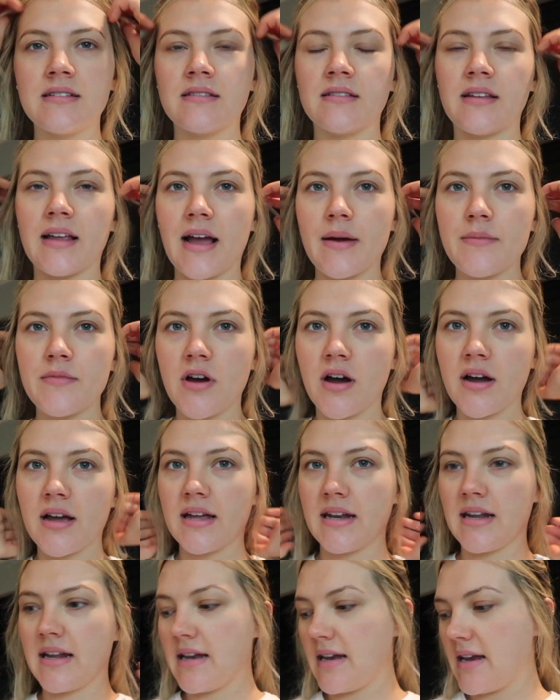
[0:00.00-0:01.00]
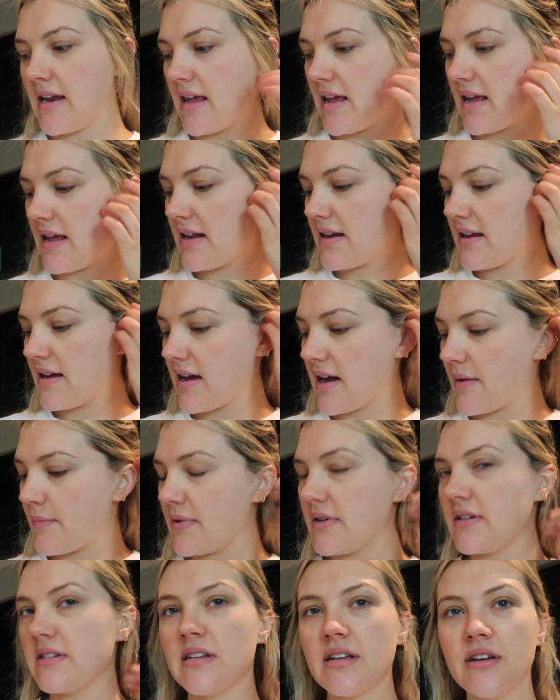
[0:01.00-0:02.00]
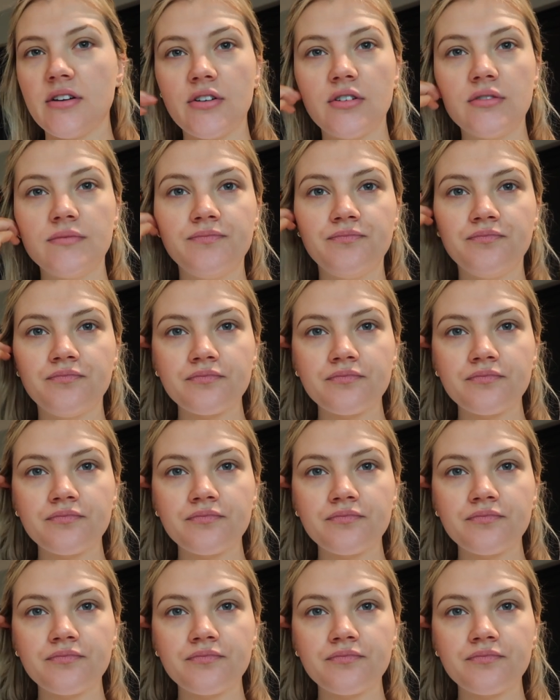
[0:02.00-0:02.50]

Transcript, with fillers: like I'm not gonna need up until